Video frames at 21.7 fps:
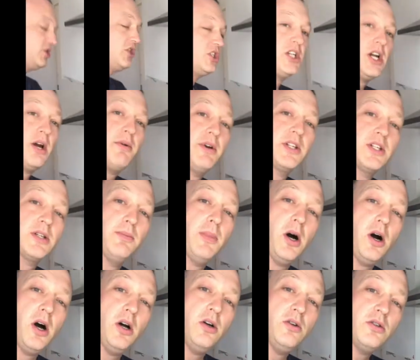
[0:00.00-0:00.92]
cherry
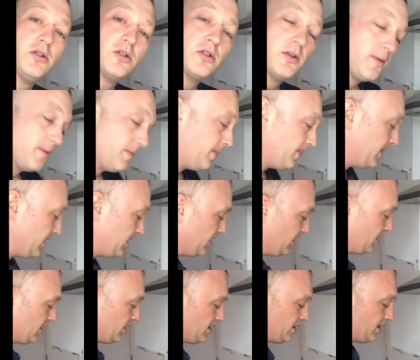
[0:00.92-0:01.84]
tomatoes,
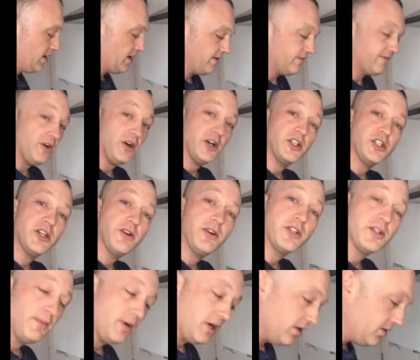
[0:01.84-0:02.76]
vine cherry
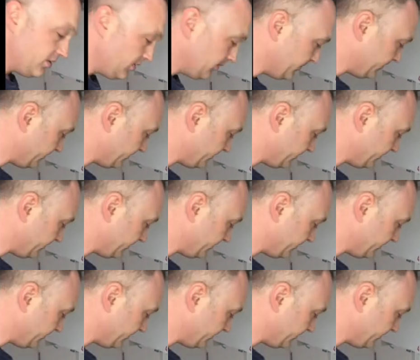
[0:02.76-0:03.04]
tomatoes